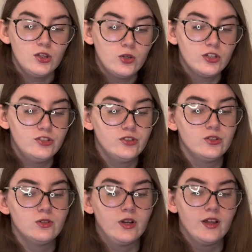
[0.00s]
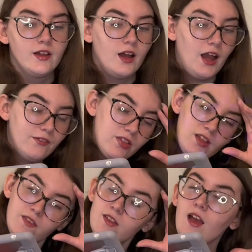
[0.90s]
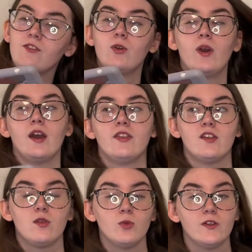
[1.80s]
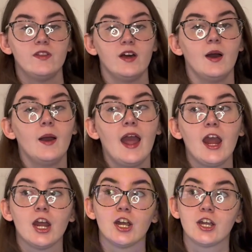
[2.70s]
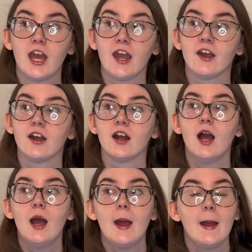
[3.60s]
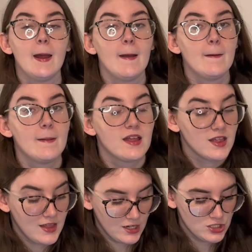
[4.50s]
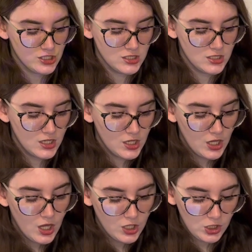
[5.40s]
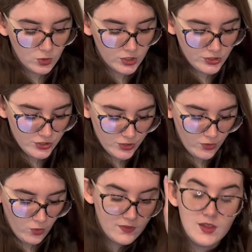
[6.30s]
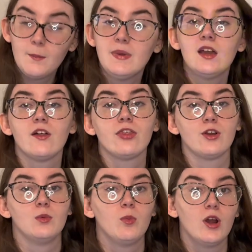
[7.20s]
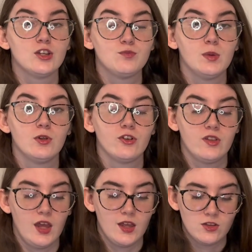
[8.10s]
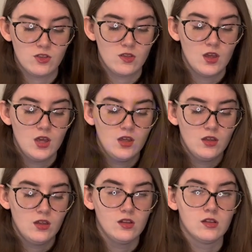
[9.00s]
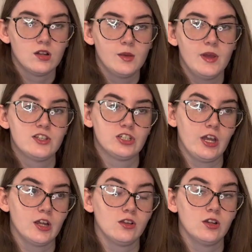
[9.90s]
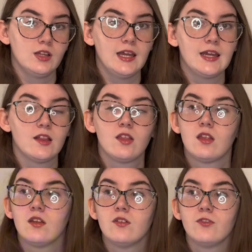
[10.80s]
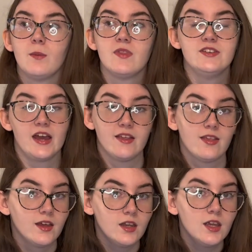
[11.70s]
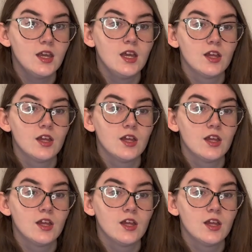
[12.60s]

You could do, I've seen this everywhere. This is more in the hair care section. You could do the Amika thermal brush. People are saying it's it literally makes your hair look like it's from the Dyson.